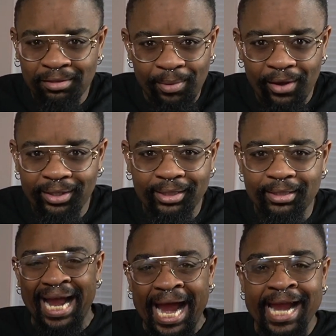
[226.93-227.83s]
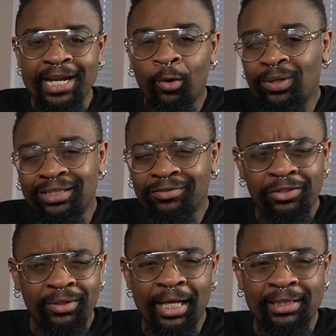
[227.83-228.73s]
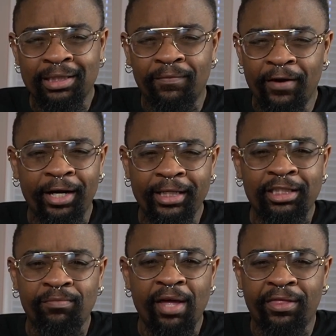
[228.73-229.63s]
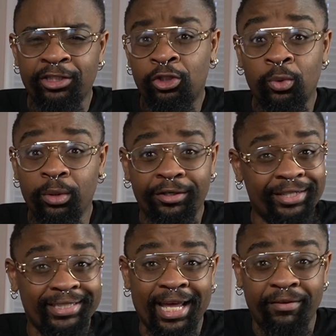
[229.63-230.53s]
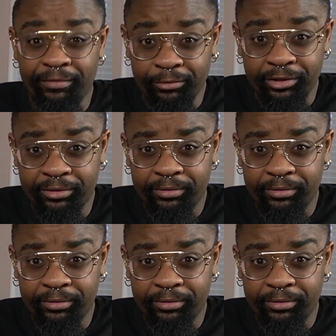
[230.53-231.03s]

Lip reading: about it, and I wasn't utilizing some very easy methods to increase ad viewage.